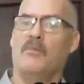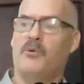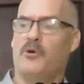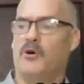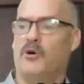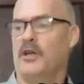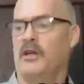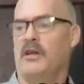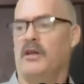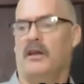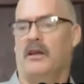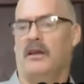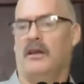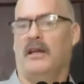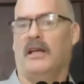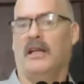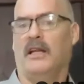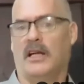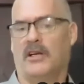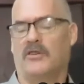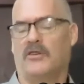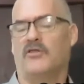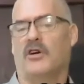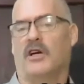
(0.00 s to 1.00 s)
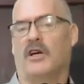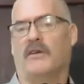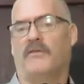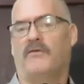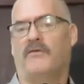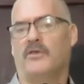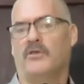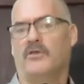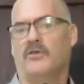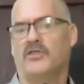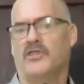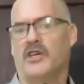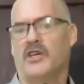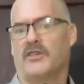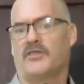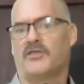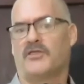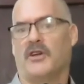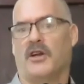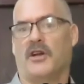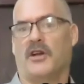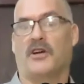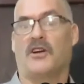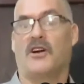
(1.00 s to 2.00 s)
put electronic fuel
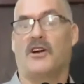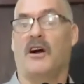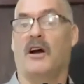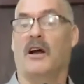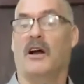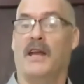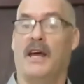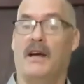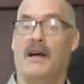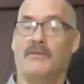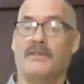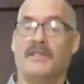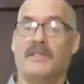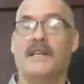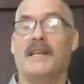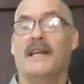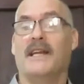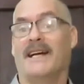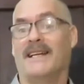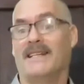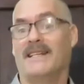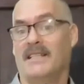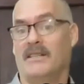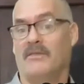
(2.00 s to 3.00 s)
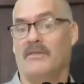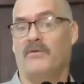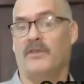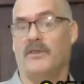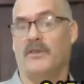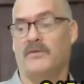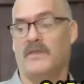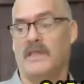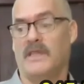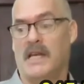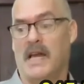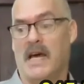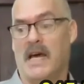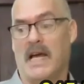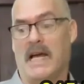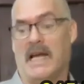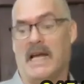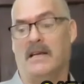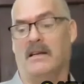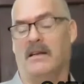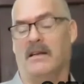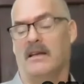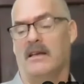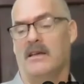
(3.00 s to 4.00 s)
injection on a car, and that was in
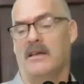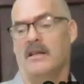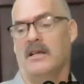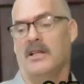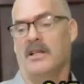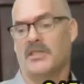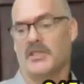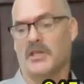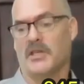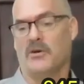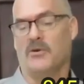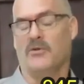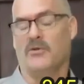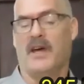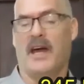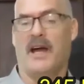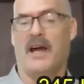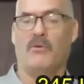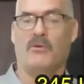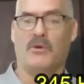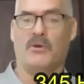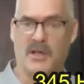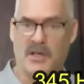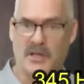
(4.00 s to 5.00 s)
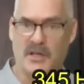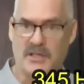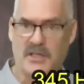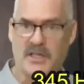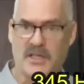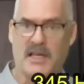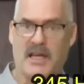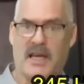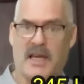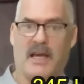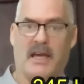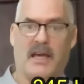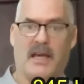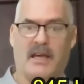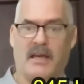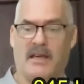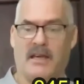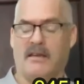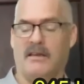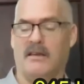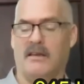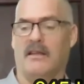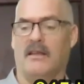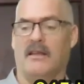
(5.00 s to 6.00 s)
1959. So that was
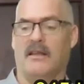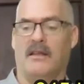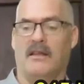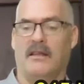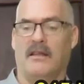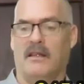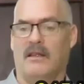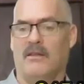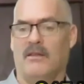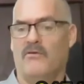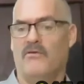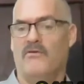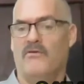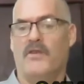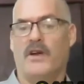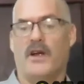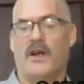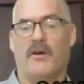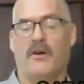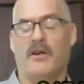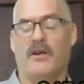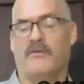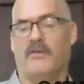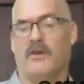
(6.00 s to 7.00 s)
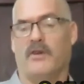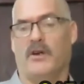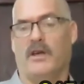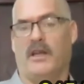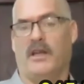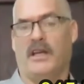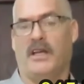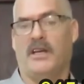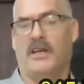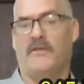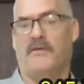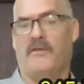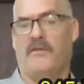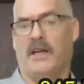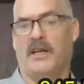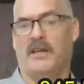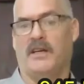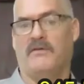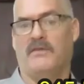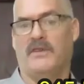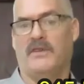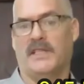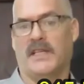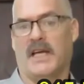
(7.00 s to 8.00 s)
a very, very
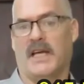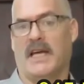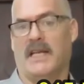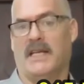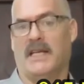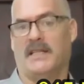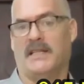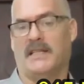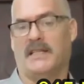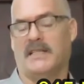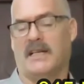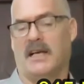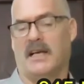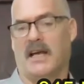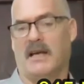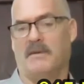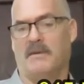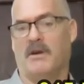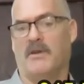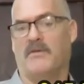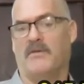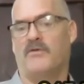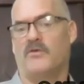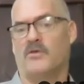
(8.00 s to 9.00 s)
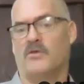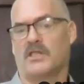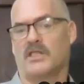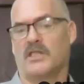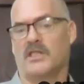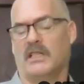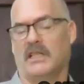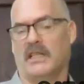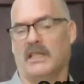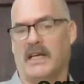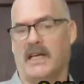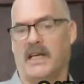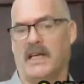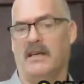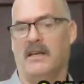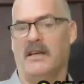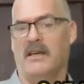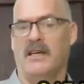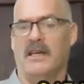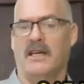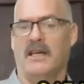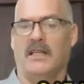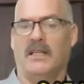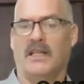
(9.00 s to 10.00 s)
innovative design at the time. Unfortunately,
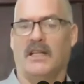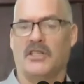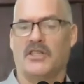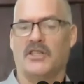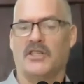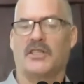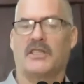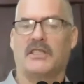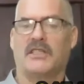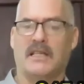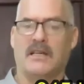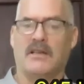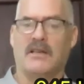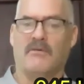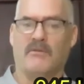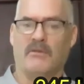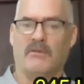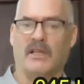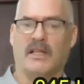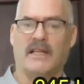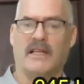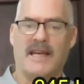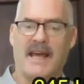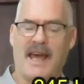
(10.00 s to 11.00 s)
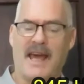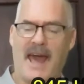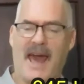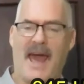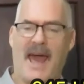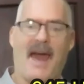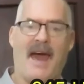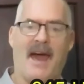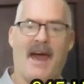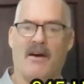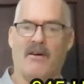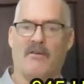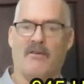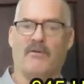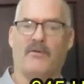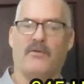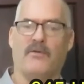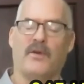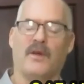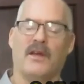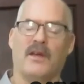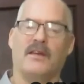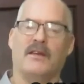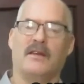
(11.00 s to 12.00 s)
they just didn't really
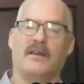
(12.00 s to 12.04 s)
have